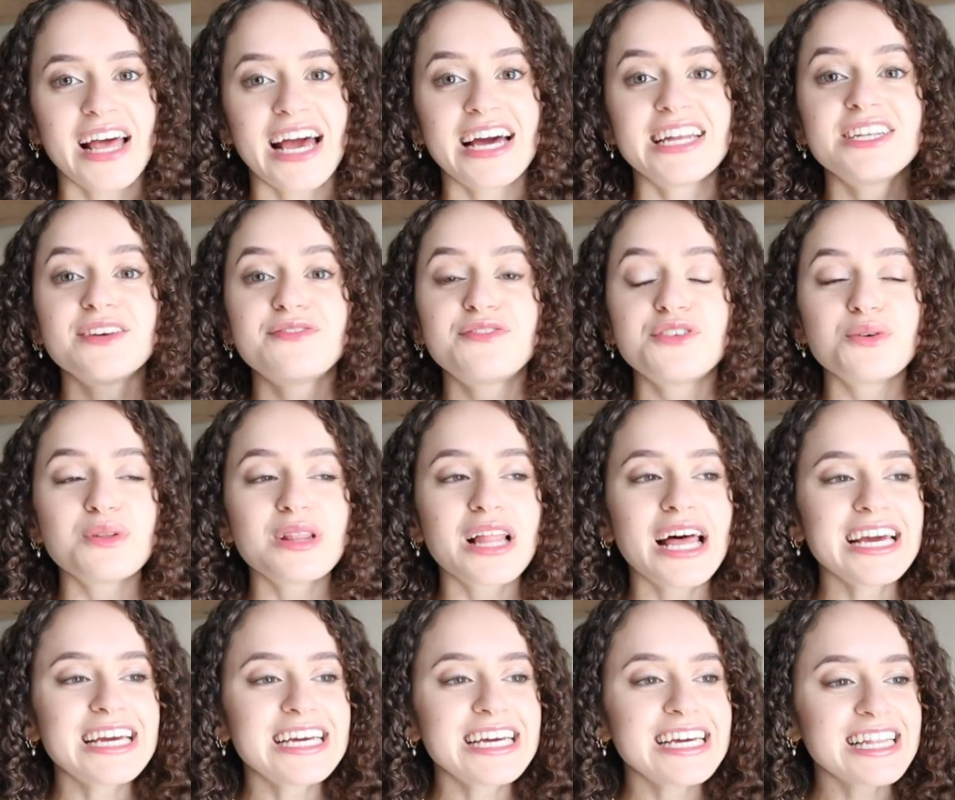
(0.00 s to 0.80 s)
And if you
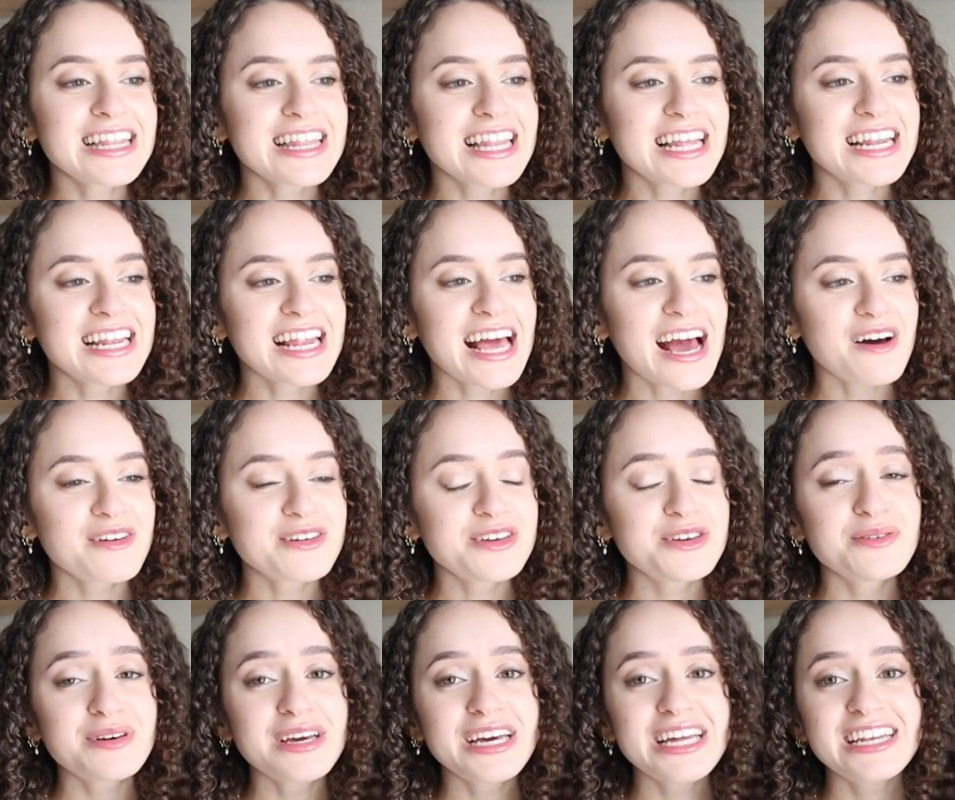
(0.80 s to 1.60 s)
like it, then now
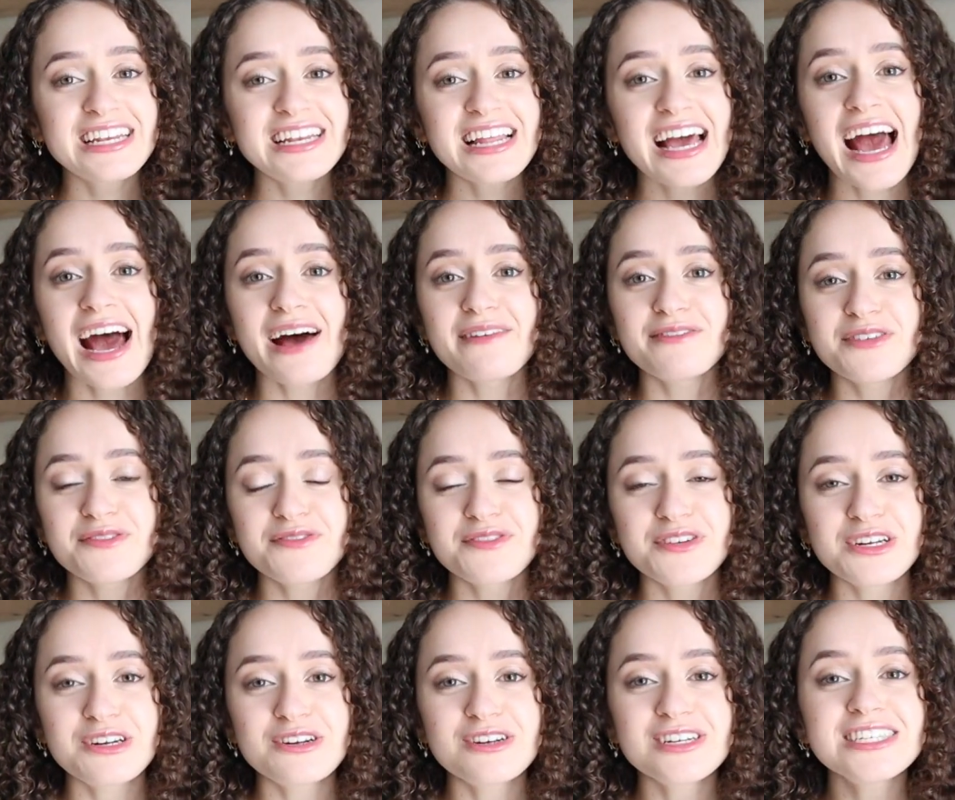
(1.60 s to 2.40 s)
you can have it
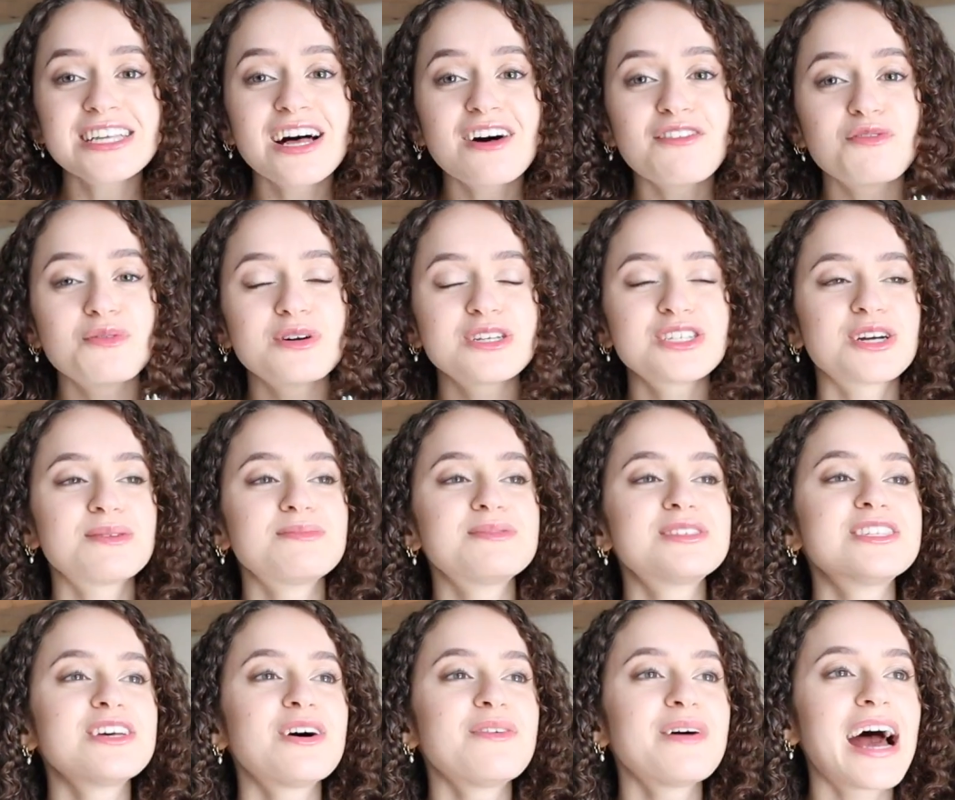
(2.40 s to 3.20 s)
for yourself, which I'm
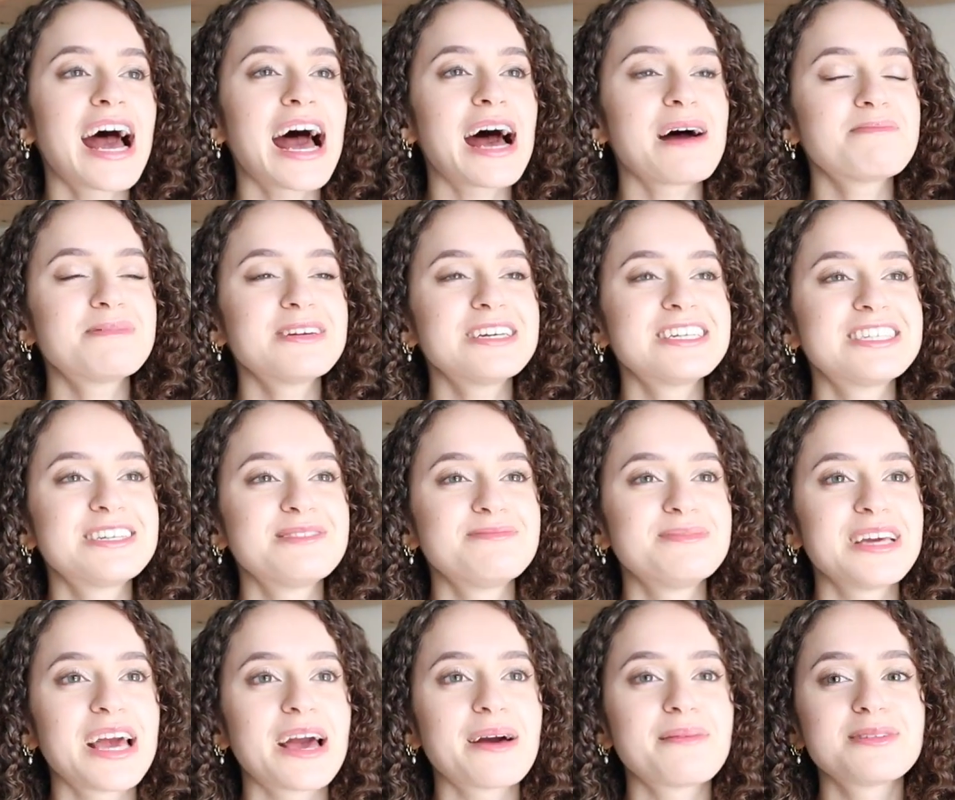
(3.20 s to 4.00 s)
so happy to
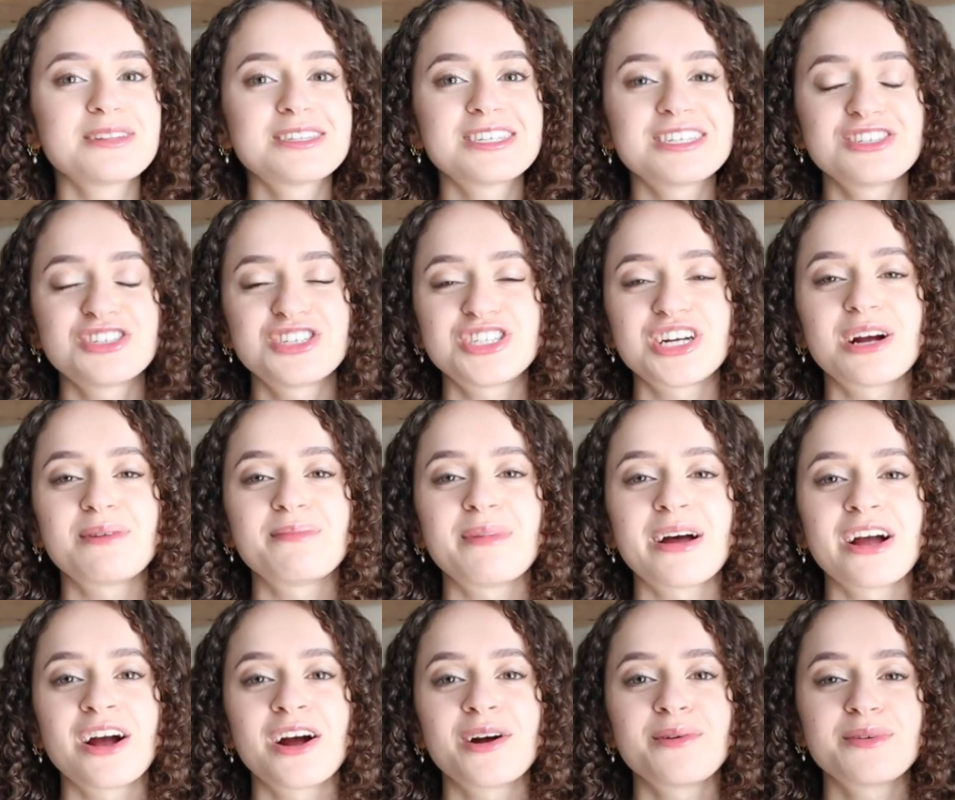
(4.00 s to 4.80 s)
be able to share
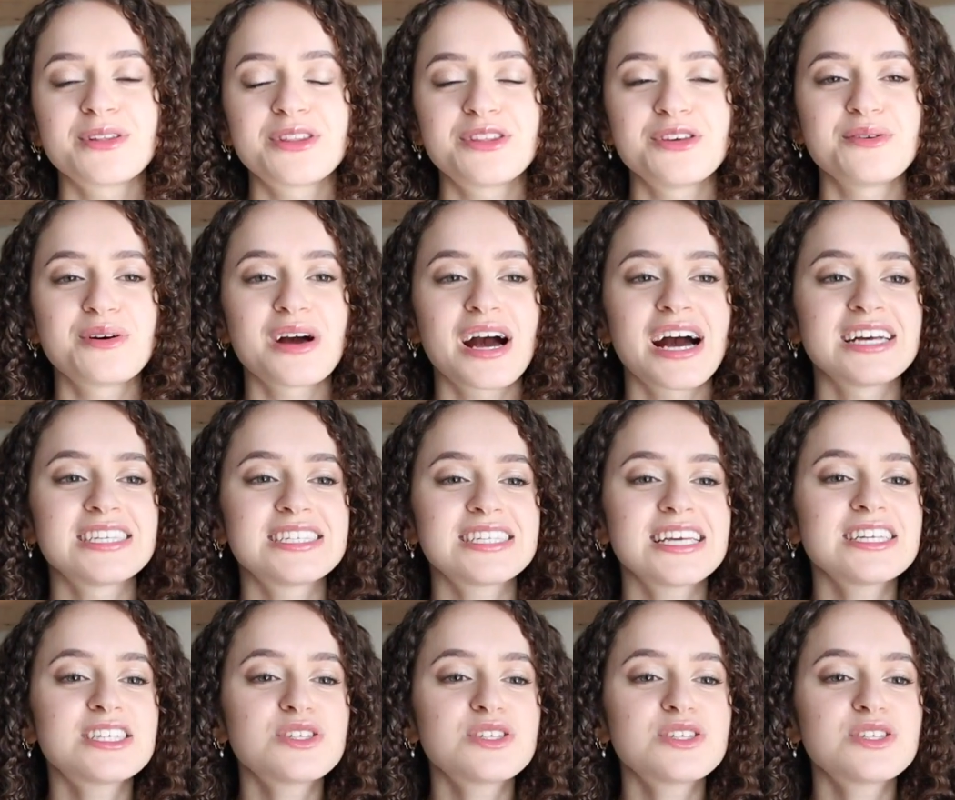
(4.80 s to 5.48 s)
my art with you guys.